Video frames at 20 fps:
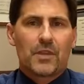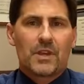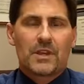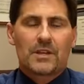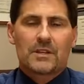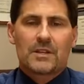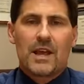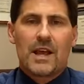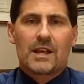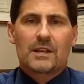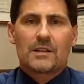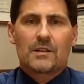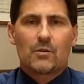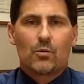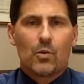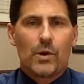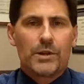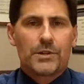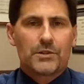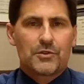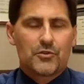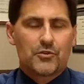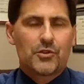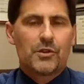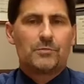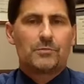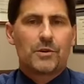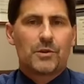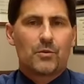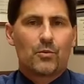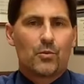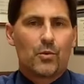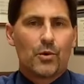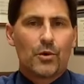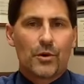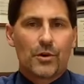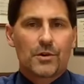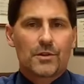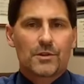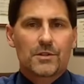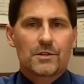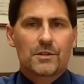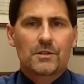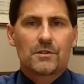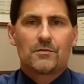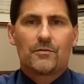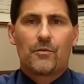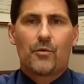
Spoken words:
exactly what treatment works